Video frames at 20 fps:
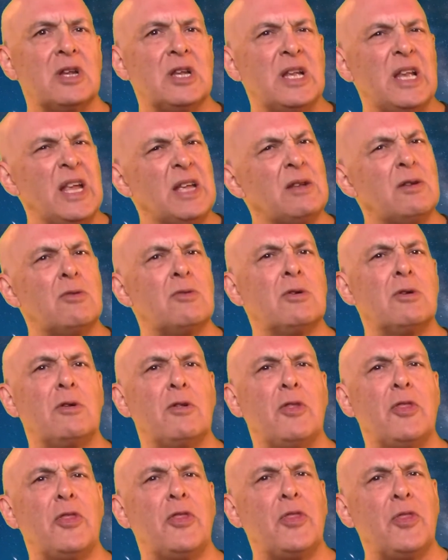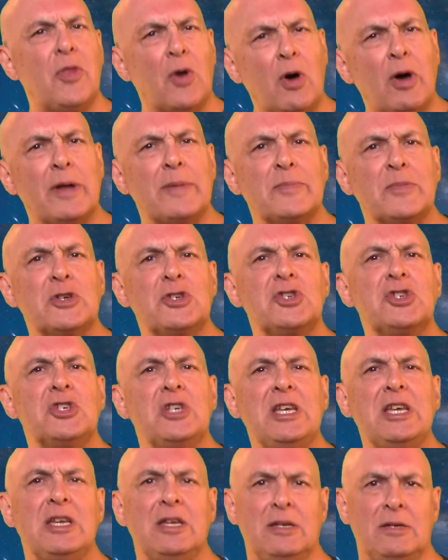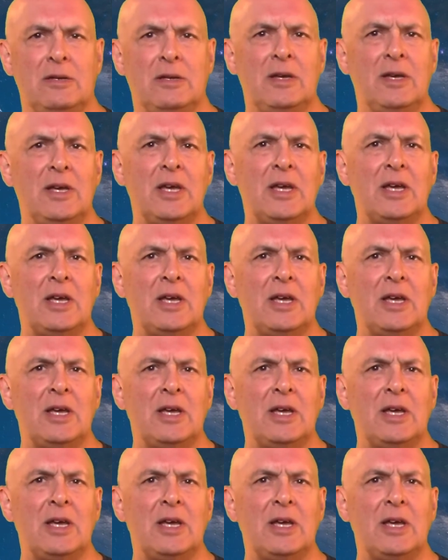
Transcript: literal thought machine,